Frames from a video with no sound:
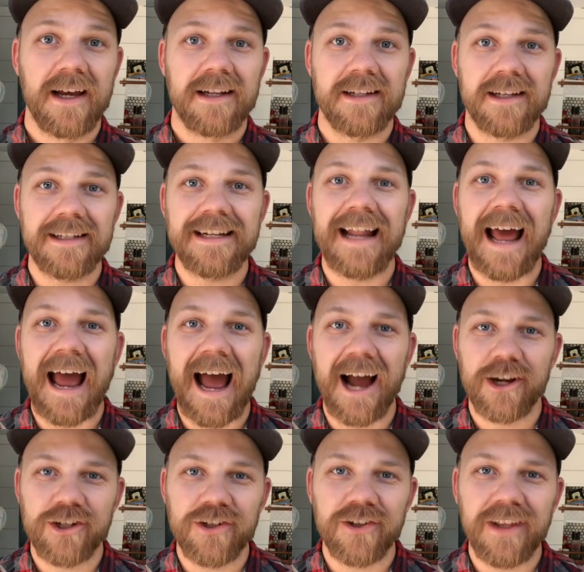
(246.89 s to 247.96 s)
doesn't
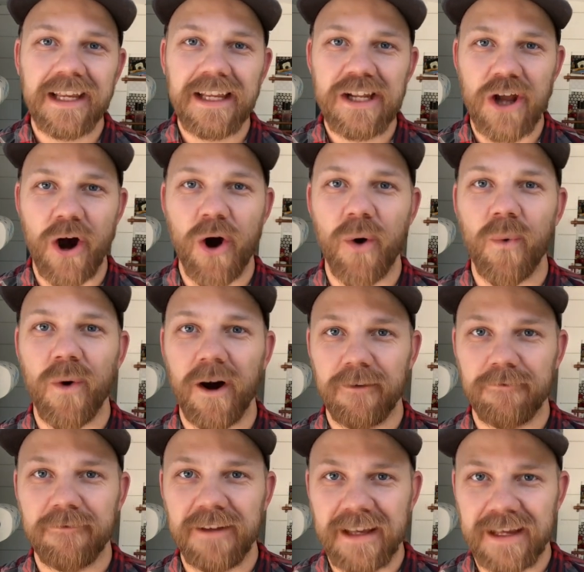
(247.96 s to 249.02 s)
actually know what
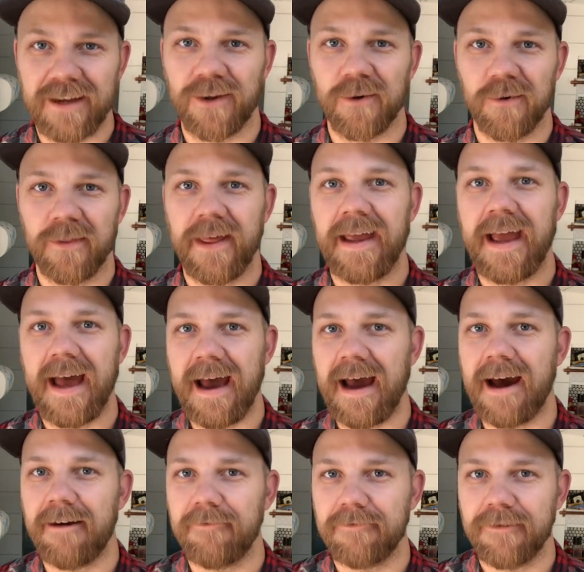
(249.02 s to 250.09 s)
vehicle they
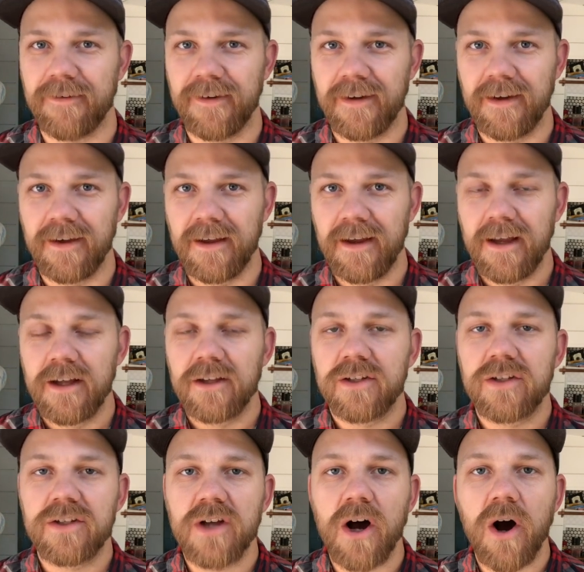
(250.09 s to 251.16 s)
have.
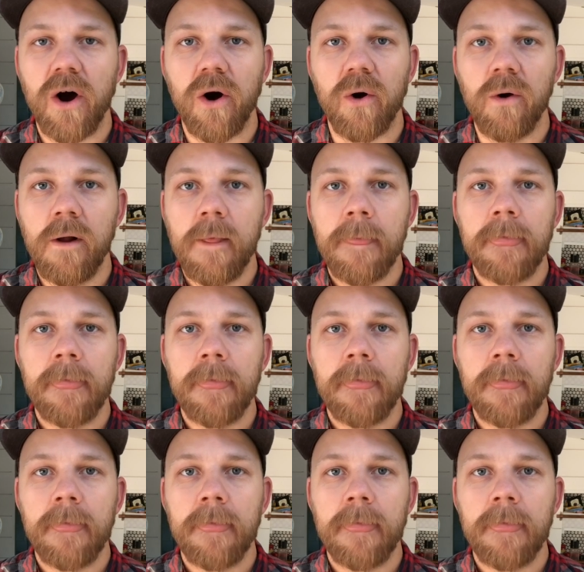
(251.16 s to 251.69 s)
So